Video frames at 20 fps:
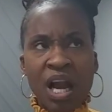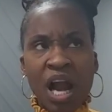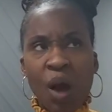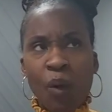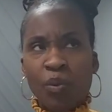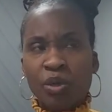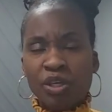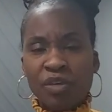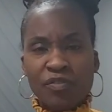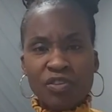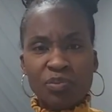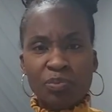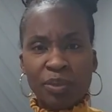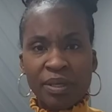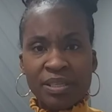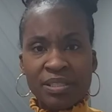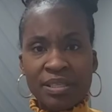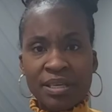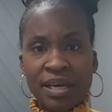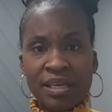I went to this
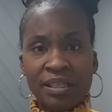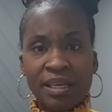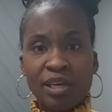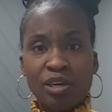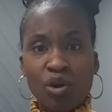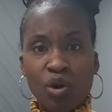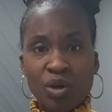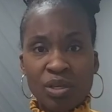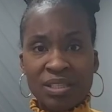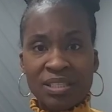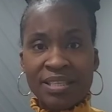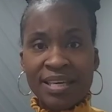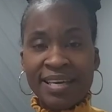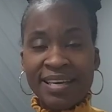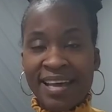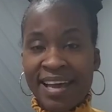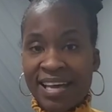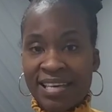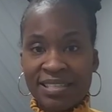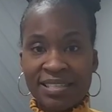place in LA called Skin
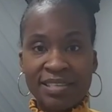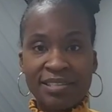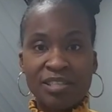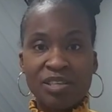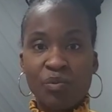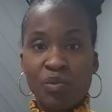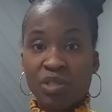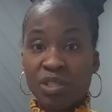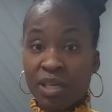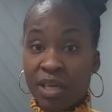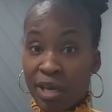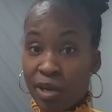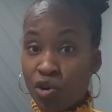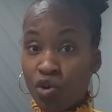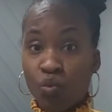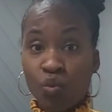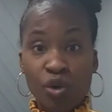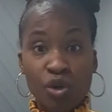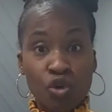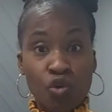Essence. It was in
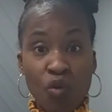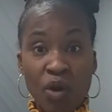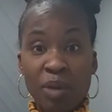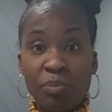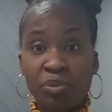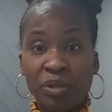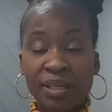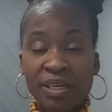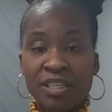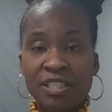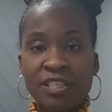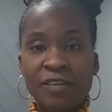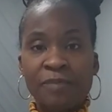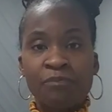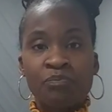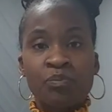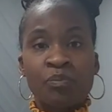Inglewood. Great place.